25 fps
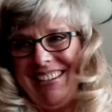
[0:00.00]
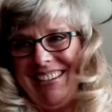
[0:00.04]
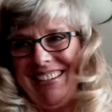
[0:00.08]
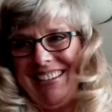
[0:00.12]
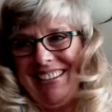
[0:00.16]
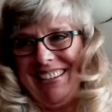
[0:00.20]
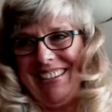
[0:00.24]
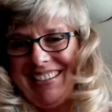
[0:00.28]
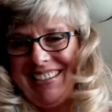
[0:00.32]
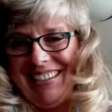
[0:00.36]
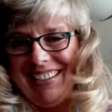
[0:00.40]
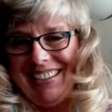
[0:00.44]

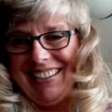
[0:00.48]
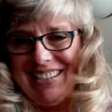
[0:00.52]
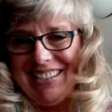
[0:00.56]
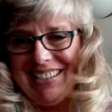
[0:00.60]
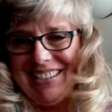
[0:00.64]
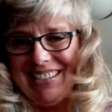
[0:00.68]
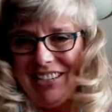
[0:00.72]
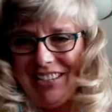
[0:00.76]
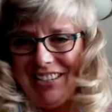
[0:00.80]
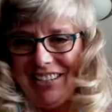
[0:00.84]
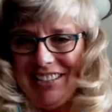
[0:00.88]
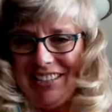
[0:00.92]
is.
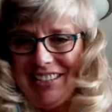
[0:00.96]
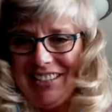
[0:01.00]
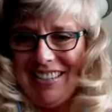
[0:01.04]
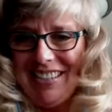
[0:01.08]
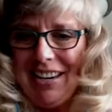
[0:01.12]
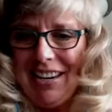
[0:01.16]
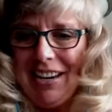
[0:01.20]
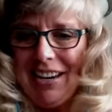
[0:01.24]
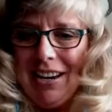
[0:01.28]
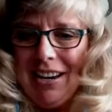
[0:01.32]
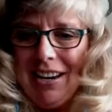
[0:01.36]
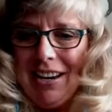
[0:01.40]
Yes, she is.
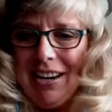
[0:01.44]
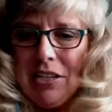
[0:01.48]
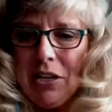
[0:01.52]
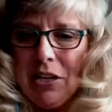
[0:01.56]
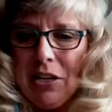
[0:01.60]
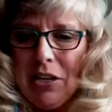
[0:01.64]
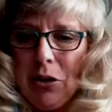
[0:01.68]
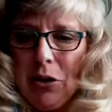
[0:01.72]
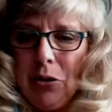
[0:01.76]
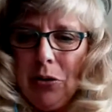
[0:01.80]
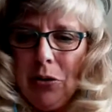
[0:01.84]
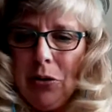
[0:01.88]

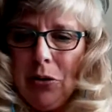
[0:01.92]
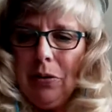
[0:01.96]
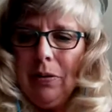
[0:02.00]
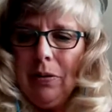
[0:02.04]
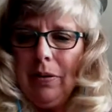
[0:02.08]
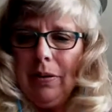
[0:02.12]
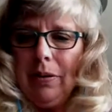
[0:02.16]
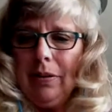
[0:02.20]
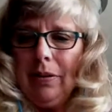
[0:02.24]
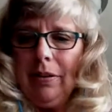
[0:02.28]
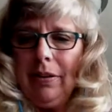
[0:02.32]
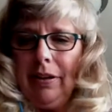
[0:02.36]
So
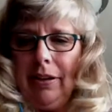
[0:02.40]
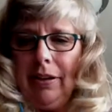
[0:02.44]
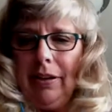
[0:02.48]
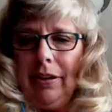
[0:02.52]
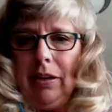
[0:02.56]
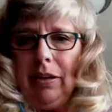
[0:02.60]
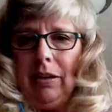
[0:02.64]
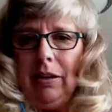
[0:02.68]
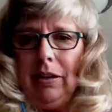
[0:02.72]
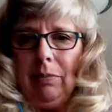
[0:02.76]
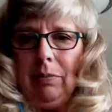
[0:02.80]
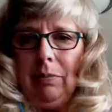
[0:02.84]

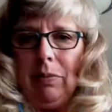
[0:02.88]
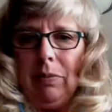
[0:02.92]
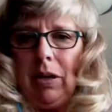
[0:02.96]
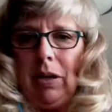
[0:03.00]
the